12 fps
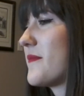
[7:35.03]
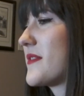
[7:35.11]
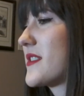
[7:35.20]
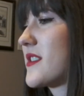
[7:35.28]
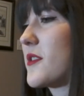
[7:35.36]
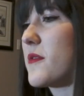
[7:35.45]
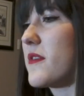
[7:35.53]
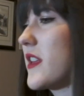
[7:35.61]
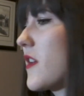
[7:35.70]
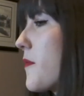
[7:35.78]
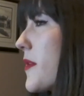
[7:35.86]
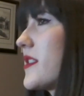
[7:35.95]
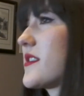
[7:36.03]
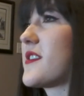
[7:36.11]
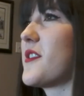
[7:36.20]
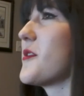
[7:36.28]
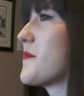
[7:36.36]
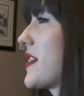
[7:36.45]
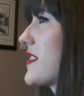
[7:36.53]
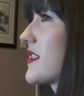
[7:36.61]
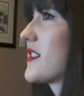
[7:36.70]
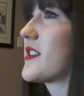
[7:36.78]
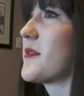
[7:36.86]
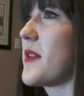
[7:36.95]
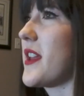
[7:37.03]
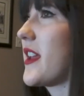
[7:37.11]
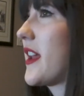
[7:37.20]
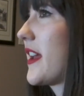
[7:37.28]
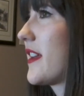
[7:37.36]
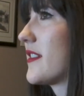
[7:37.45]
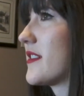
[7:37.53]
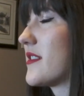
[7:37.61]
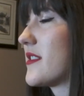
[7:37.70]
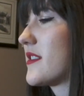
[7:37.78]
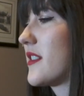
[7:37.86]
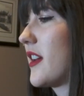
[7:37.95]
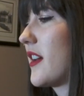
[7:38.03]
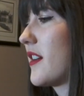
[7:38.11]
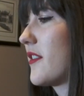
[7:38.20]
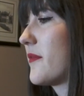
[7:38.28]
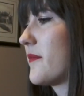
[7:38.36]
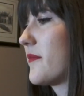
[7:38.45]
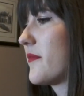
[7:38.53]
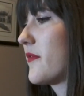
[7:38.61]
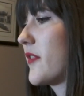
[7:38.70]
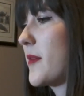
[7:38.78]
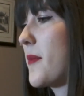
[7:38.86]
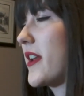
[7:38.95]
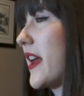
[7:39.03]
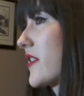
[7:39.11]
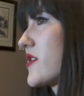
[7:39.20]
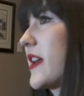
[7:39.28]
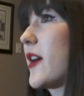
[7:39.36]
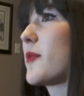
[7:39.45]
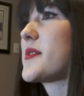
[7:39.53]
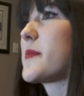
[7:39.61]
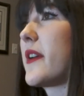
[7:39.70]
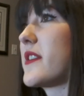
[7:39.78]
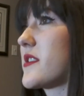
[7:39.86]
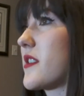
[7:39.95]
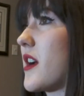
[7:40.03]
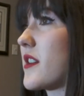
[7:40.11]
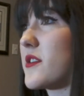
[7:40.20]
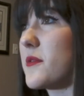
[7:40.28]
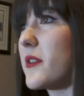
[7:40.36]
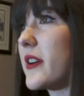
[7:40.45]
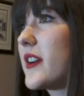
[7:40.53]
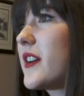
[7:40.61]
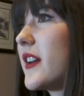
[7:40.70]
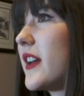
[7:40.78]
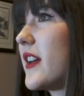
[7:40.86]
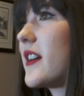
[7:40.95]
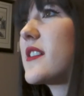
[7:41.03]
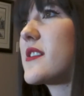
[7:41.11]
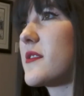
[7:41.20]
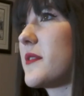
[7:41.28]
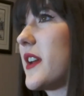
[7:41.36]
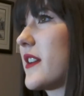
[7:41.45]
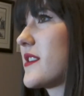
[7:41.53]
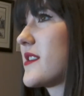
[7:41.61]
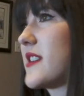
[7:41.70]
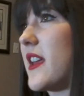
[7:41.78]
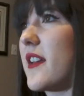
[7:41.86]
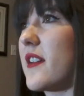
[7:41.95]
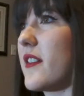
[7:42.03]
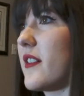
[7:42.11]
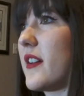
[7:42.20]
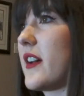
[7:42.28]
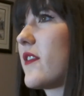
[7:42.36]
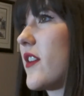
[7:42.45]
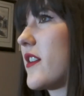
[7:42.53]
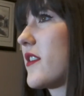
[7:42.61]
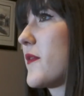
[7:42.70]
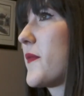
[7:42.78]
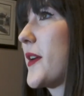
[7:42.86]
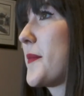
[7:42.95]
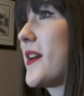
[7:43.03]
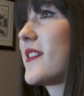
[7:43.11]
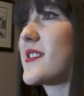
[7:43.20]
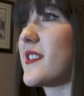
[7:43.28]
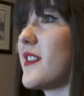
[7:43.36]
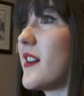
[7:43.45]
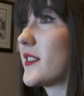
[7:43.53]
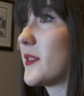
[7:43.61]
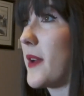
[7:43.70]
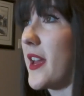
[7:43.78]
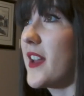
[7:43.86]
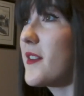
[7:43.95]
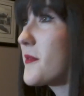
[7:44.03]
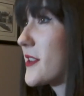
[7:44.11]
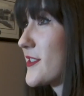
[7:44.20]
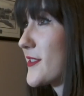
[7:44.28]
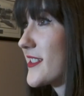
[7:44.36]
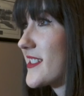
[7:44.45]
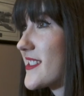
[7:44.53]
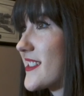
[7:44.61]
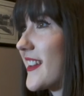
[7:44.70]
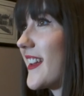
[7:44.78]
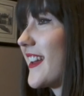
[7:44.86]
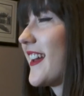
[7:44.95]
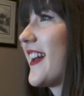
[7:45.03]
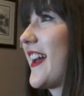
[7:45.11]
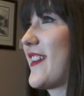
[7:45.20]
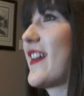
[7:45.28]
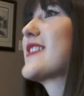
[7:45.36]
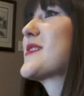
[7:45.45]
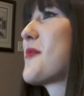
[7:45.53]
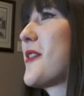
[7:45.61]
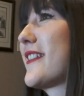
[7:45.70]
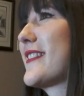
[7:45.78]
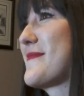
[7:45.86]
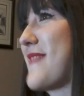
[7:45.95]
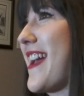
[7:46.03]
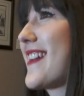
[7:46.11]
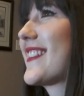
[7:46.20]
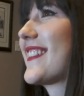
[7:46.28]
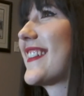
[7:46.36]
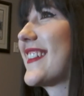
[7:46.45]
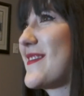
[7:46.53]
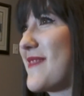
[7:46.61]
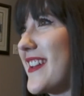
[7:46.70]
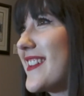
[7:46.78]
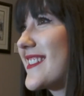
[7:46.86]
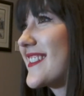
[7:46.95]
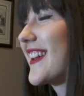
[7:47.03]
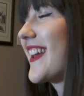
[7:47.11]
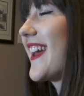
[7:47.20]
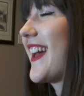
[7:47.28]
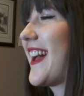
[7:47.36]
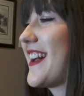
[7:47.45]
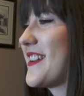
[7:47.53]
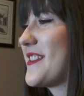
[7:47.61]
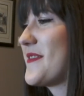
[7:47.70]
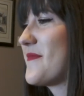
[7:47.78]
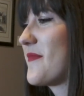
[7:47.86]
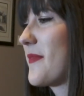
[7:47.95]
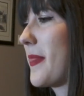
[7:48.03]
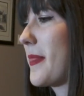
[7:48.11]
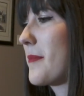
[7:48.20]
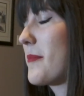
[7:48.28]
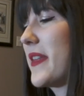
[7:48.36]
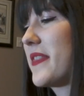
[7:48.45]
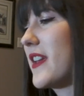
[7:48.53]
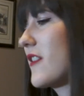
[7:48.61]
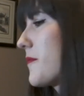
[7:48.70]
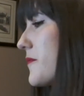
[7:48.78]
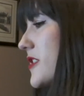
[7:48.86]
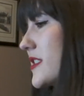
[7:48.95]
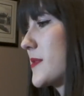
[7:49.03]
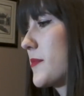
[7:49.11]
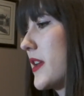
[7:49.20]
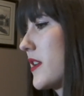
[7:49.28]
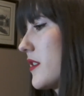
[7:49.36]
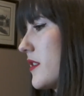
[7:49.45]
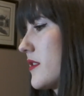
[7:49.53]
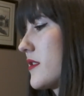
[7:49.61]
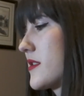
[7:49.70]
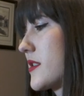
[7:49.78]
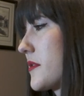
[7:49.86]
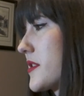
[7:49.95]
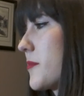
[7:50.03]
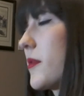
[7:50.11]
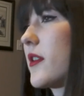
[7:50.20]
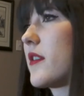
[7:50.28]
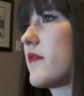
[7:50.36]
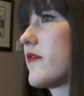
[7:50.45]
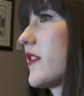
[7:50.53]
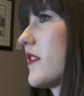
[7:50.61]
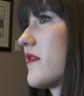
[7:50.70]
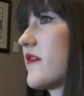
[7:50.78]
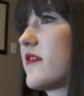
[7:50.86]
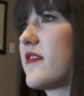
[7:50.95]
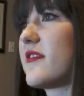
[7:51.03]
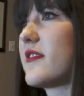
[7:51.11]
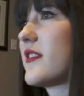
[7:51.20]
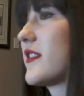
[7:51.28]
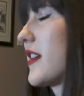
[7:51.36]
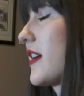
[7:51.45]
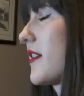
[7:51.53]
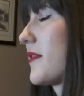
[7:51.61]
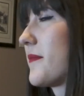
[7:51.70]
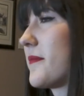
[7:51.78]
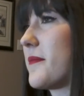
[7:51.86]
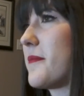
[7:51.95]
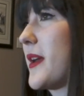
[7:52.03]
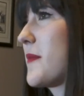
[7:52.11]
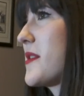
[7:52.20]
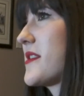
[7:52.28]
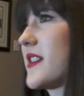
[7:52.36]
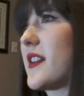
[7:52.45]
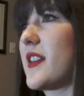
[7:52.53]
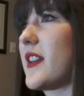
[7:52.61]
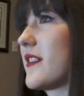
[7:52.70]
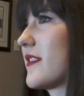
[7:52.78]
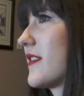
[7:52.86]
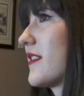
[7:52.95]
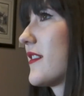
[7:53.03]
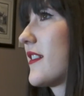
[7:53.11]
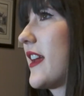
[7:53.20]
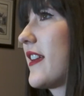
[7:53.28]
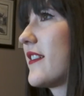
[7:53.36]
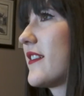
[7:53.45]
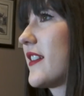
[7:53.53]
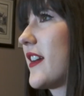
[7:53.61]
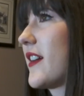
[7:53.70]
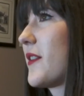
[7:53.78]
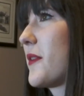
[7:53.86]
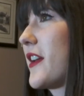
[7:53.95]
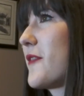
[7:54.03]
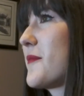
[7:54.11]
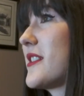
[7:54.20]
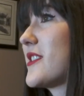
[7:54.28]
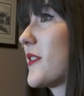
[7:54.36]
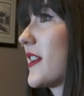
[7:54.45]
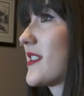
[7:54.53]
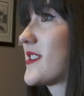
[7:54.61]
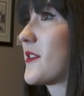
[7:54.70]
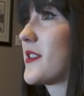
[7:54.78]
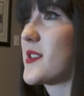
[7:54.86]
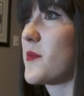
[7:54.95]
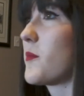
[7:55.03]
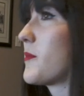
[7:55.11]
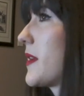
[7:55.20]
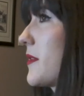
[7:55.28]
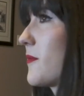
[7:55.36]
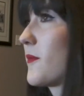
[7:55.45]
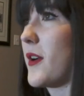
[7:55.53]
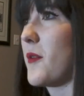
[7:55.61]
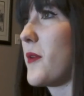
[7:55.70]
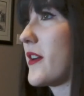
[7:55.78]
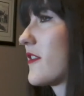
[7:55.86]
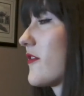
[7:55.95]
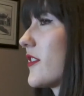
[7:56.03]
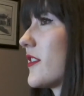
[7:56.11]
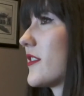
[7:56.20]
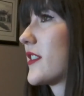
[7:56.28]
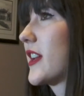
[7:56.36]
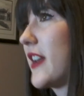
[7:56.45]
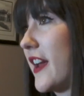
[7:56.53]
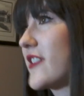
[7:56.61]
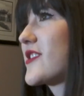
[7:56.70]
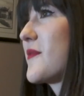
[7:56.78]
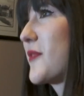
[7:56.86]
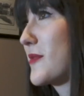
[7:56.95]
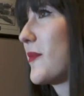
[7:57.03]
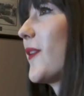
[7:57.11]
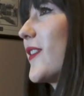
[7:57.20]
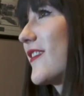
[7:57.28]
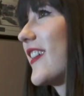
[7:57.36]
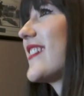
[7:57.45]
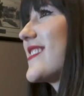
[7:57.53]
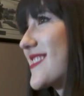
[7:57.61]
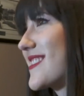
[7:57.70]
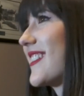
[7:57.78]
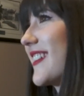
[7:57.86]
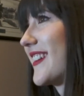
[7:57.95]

So they've been so amazing to me, and Fairmont actually helped sponsor our tour. So we got to stay at a lot of the Fairmonts along the way, which was, I spoiled the band a little bit. But they've just been so supportive of my music and what I've been doing. So it's been a wonderful connection for both of us.